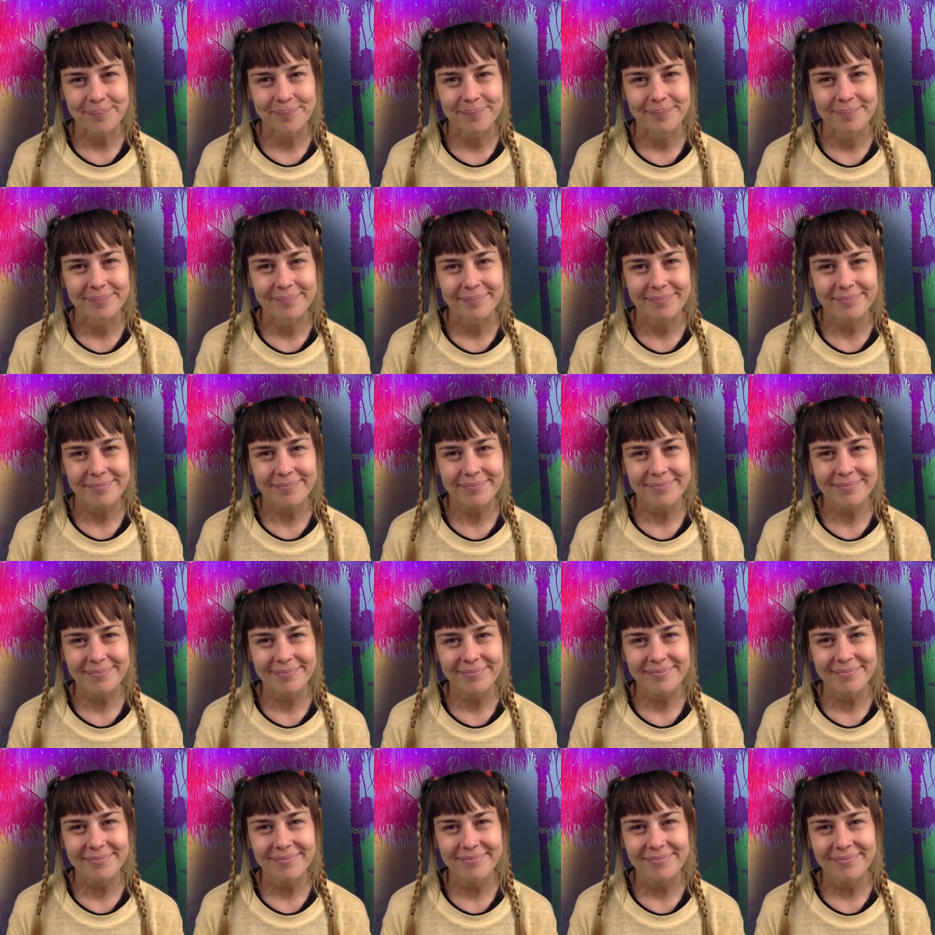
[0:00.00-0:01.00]

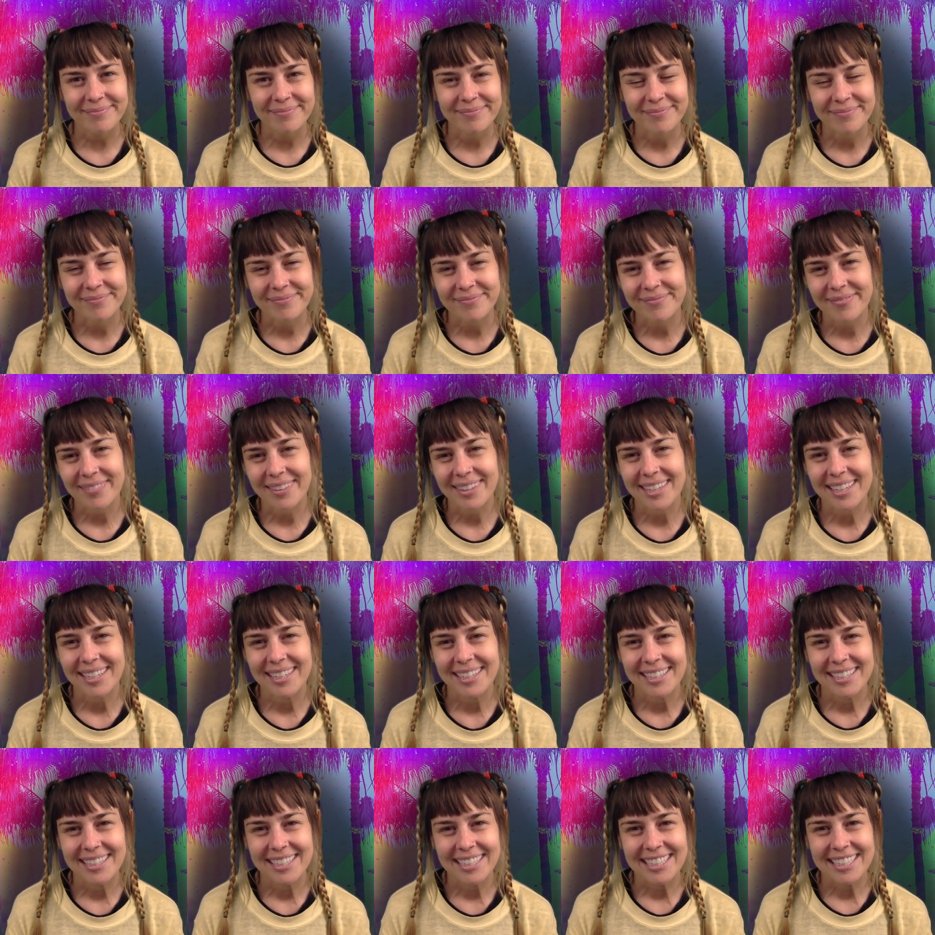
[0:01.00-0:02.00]

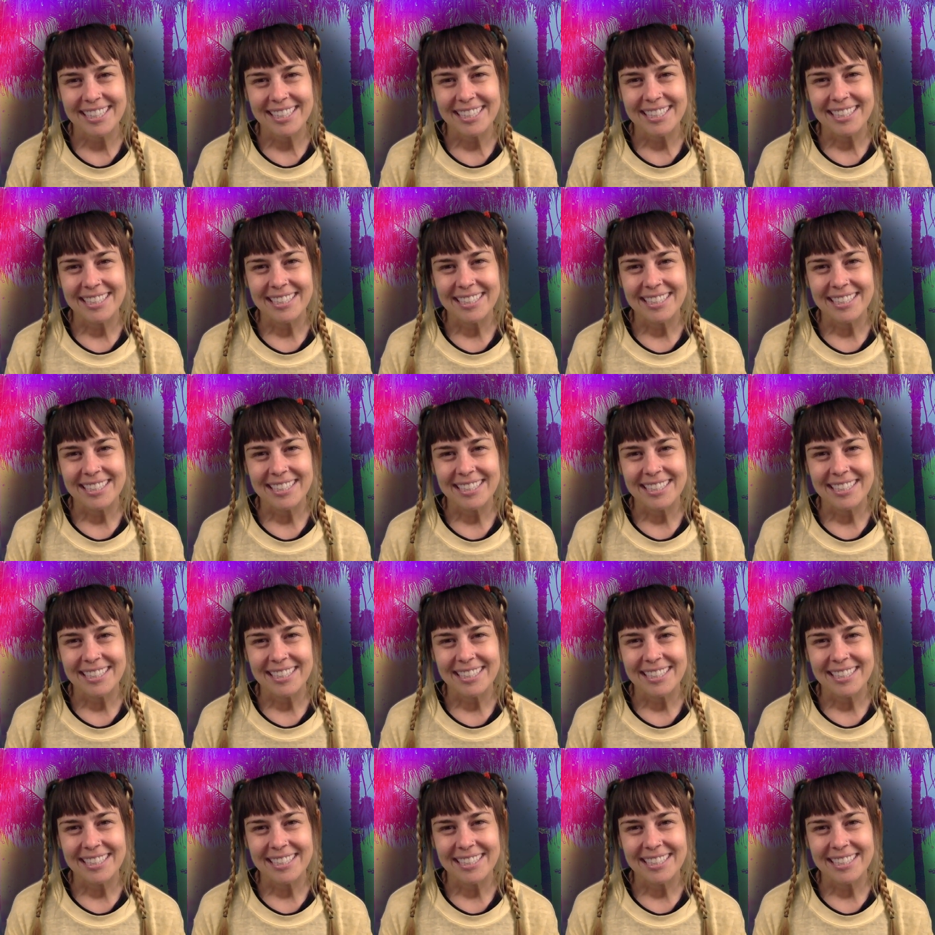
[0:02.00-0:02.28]
[no speech]